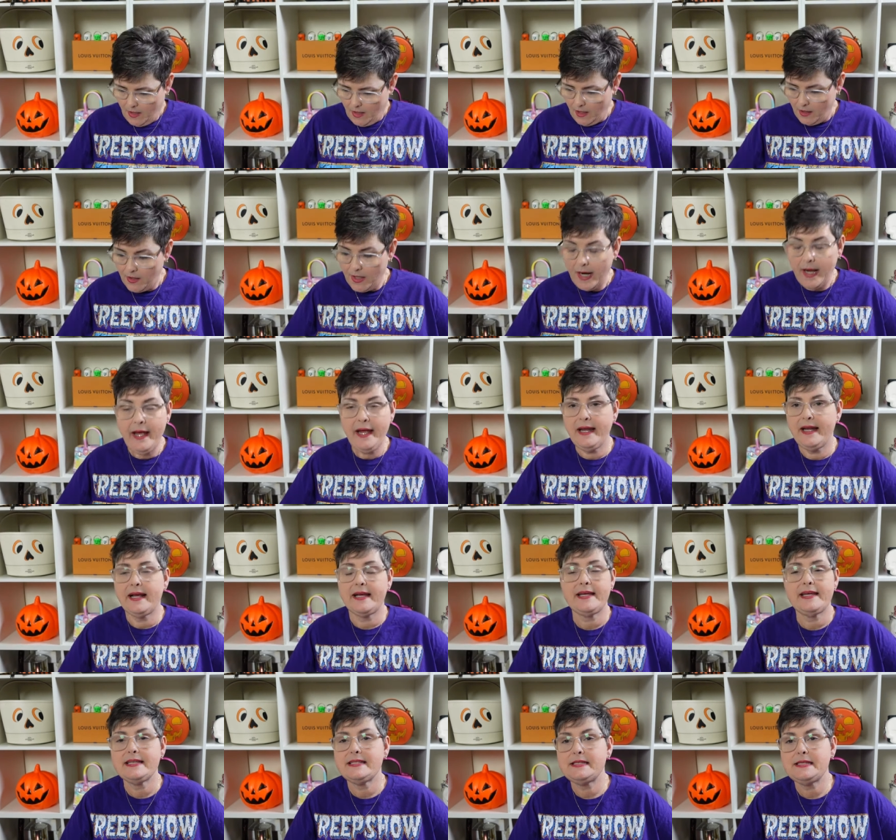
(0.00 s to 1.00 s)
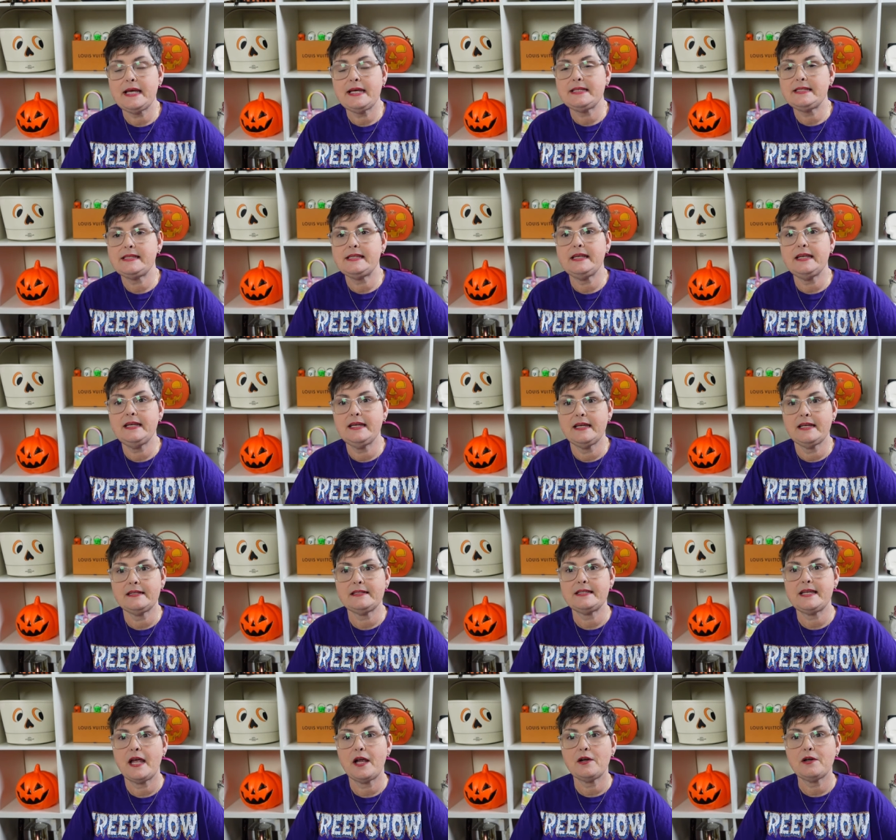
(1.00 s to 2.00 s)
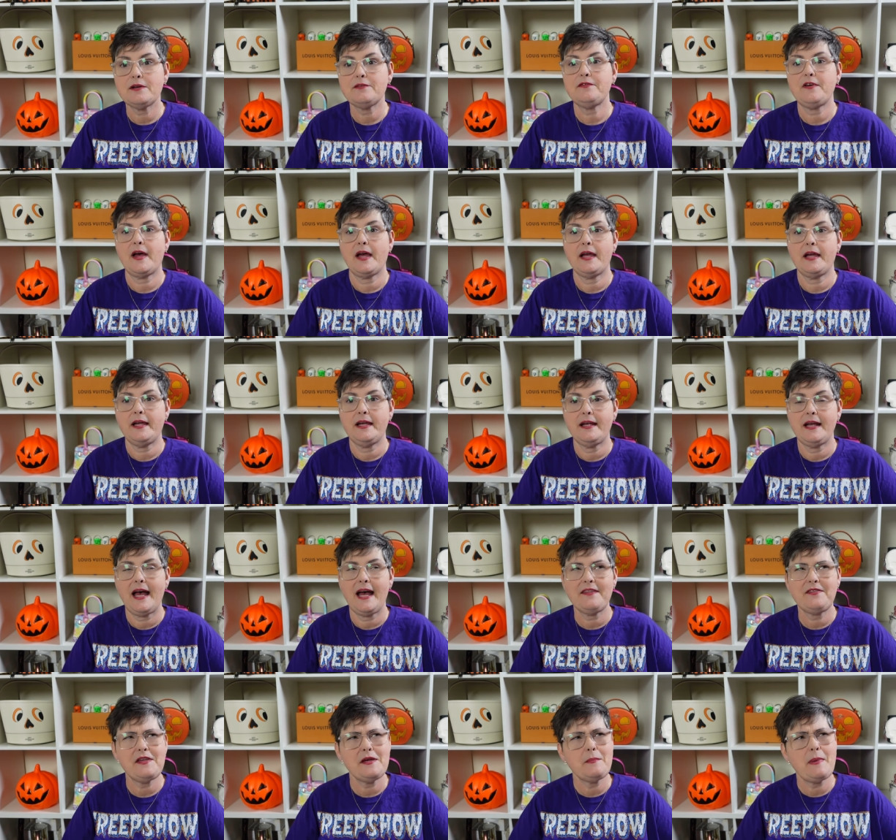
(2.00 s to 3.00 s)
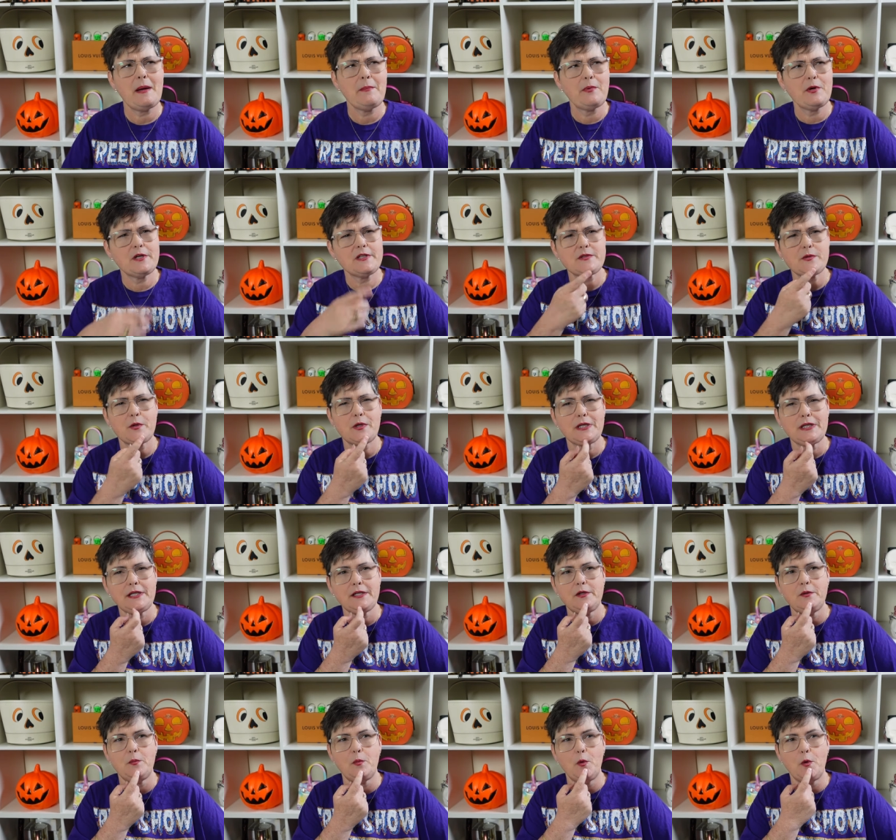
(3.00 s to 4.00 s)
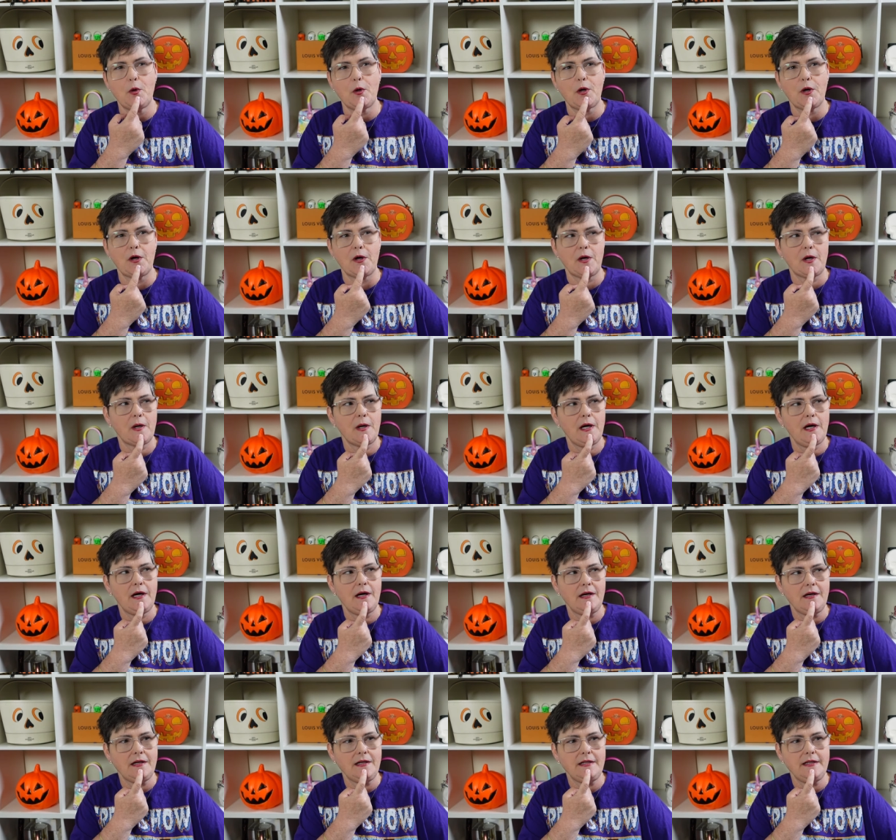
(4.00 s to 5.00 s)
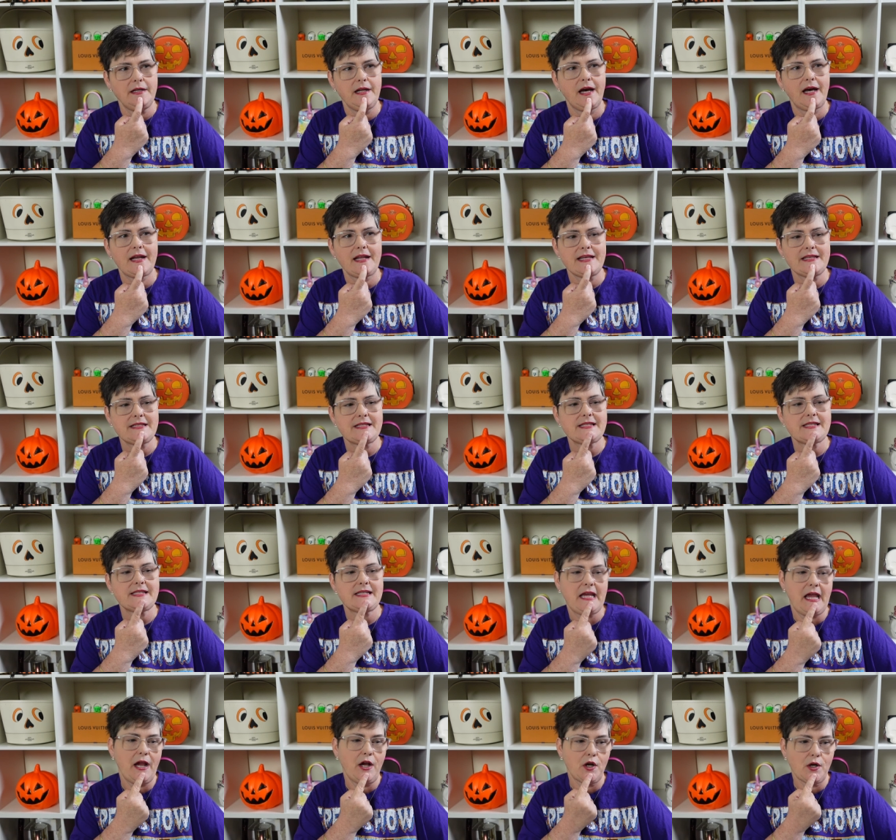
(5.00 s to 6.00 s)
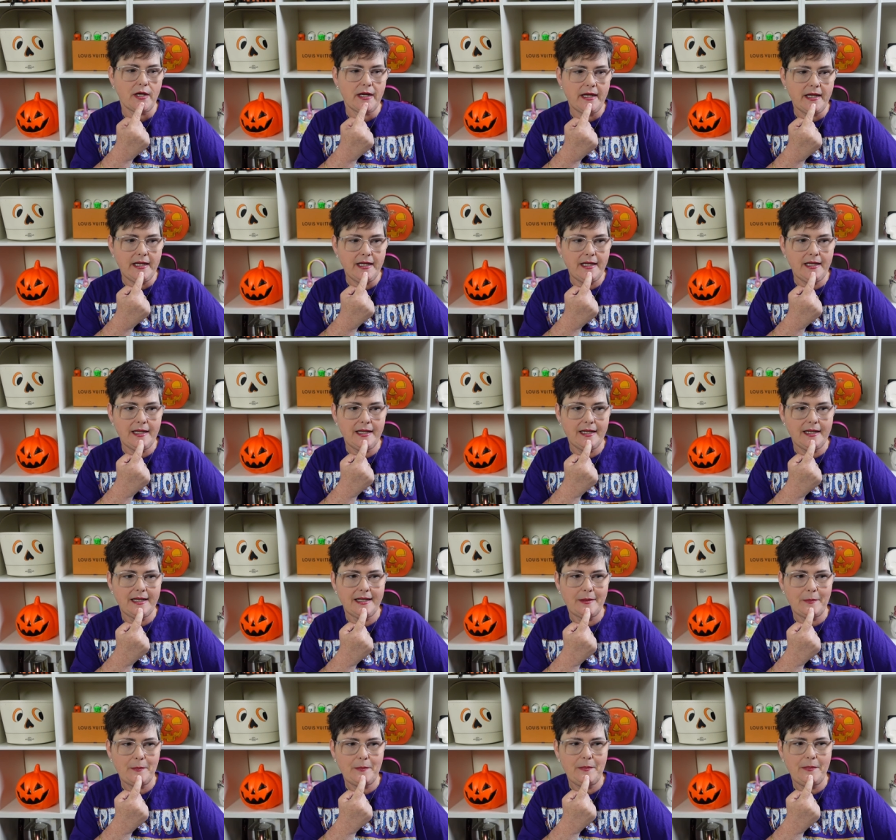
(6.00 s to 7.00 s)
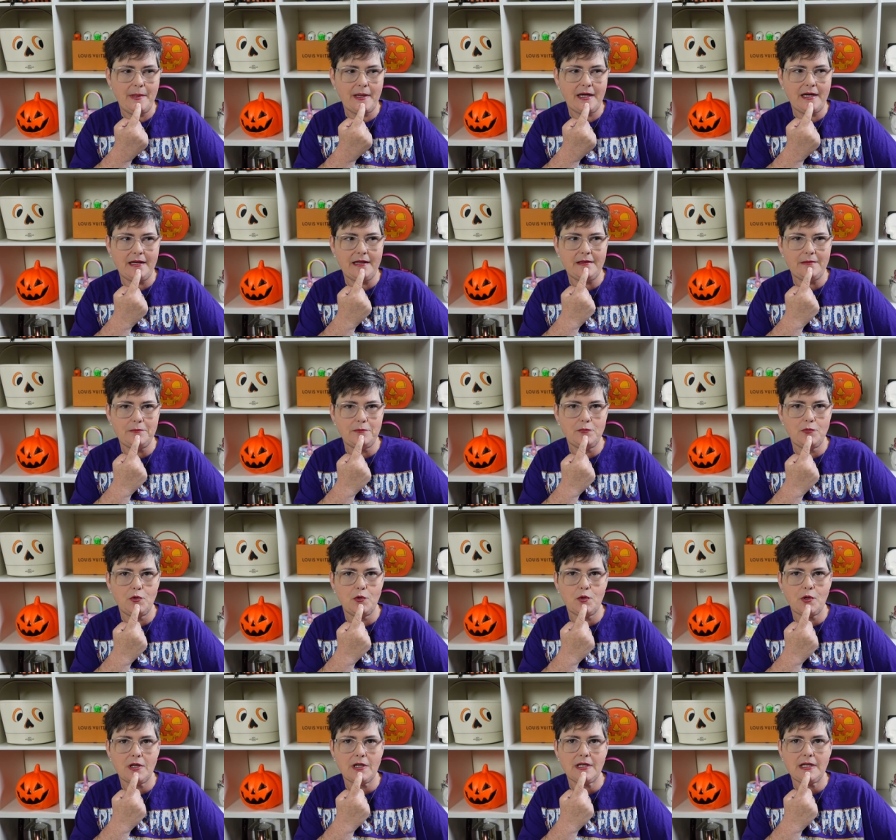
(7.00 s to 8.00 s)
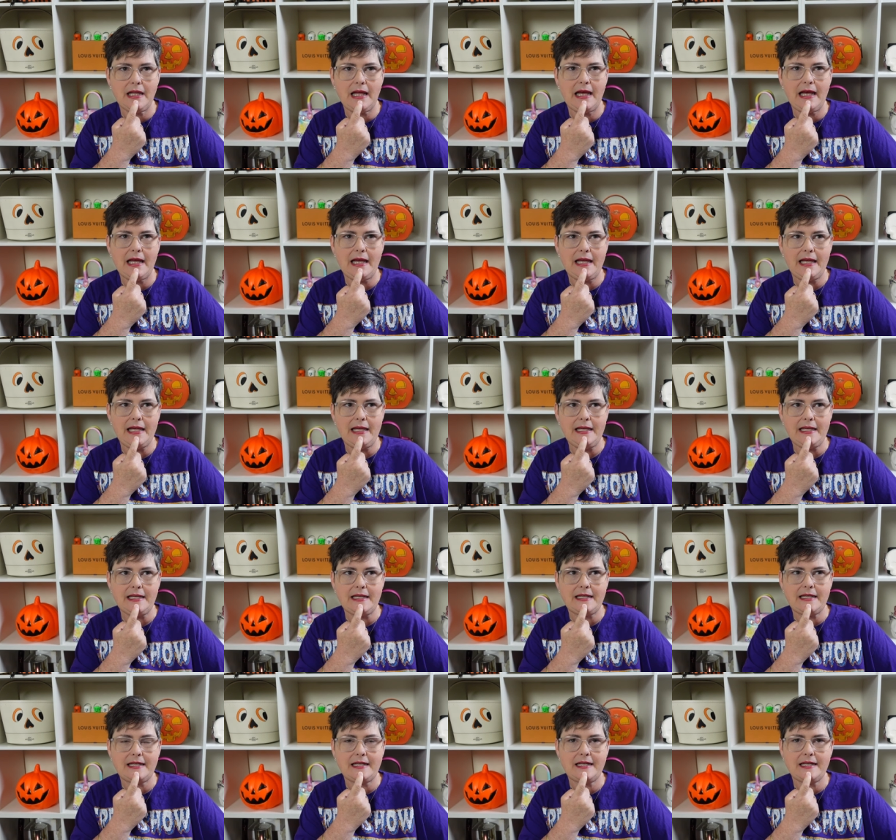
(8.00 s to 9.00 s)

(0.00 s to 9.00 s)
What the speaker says: All right, I guess that's it. Terrifying. I think my books were a little more not as scary, but more like